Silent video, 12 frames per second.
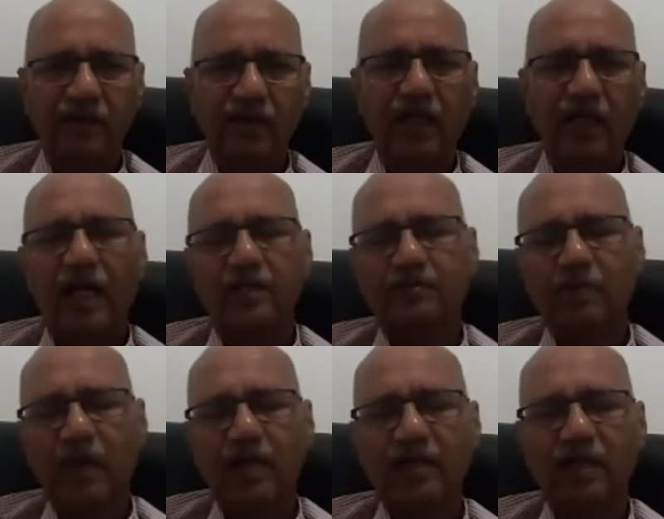a large
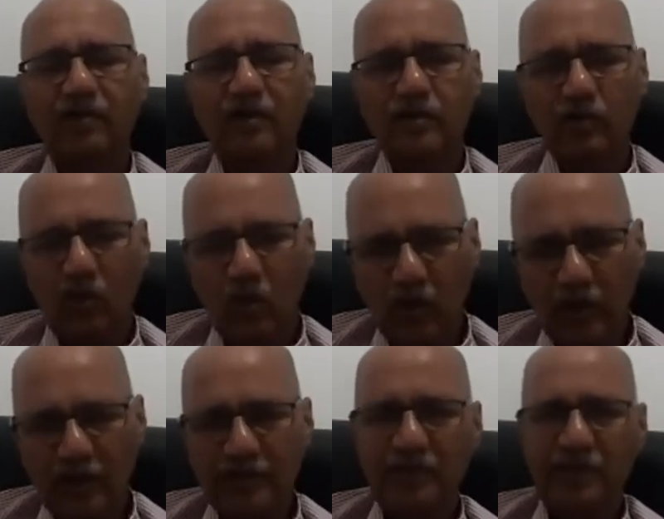part of its own
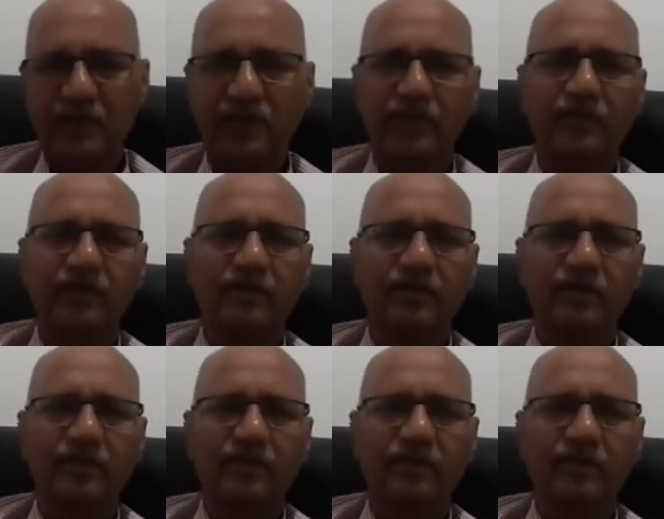species.